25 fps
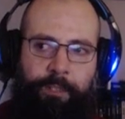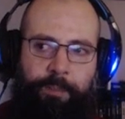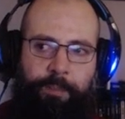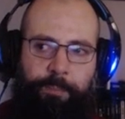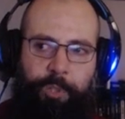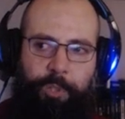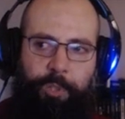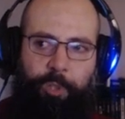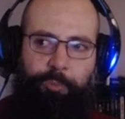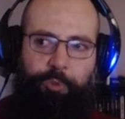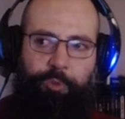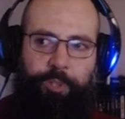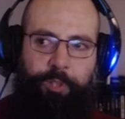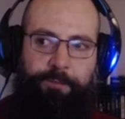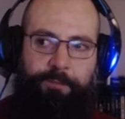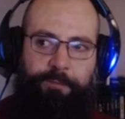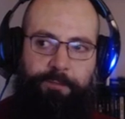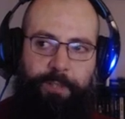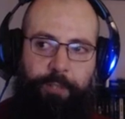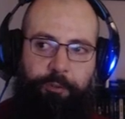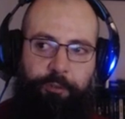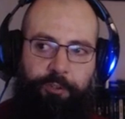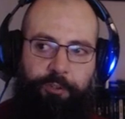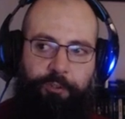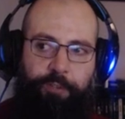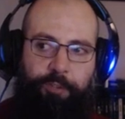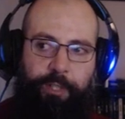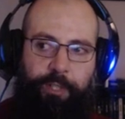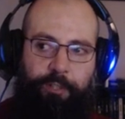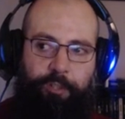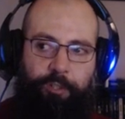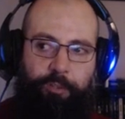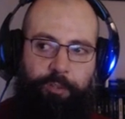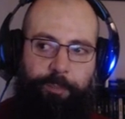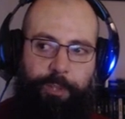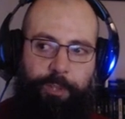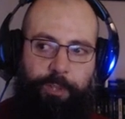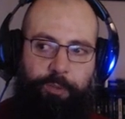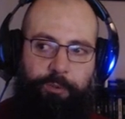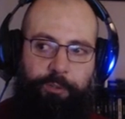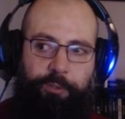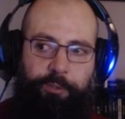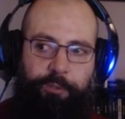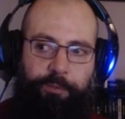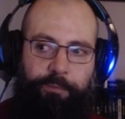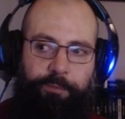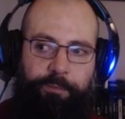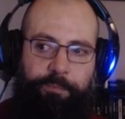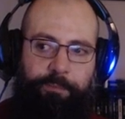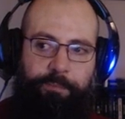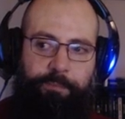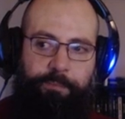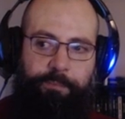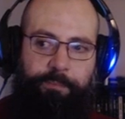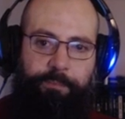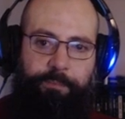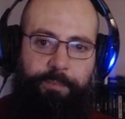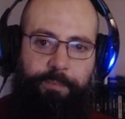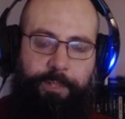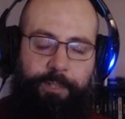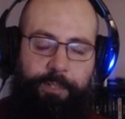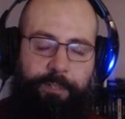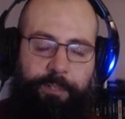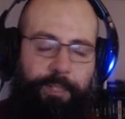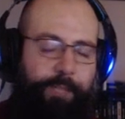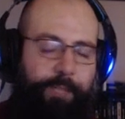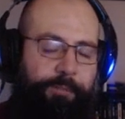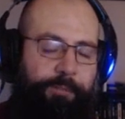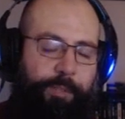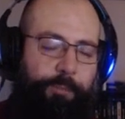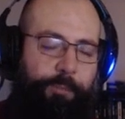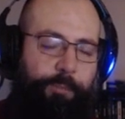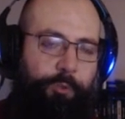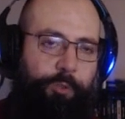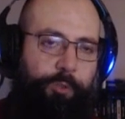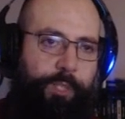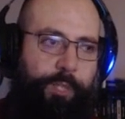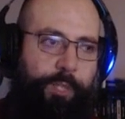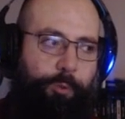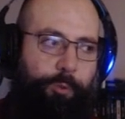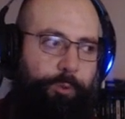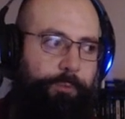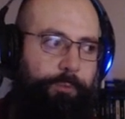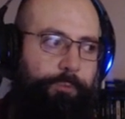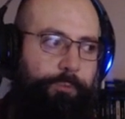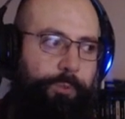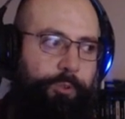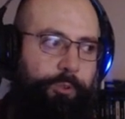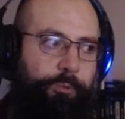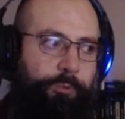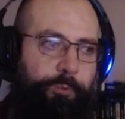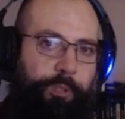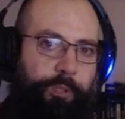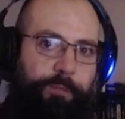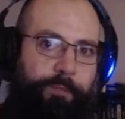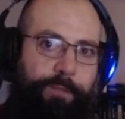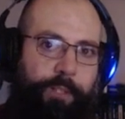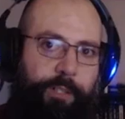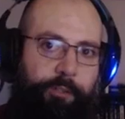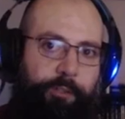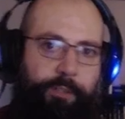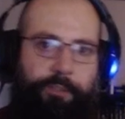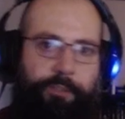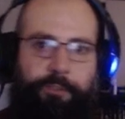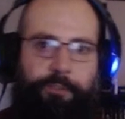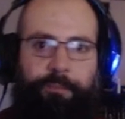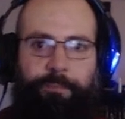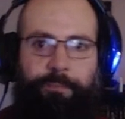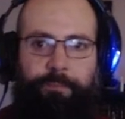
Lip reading: Purebred ferrets could get a little bit older, but Leafy and Mordecai weren't purebred ferrets.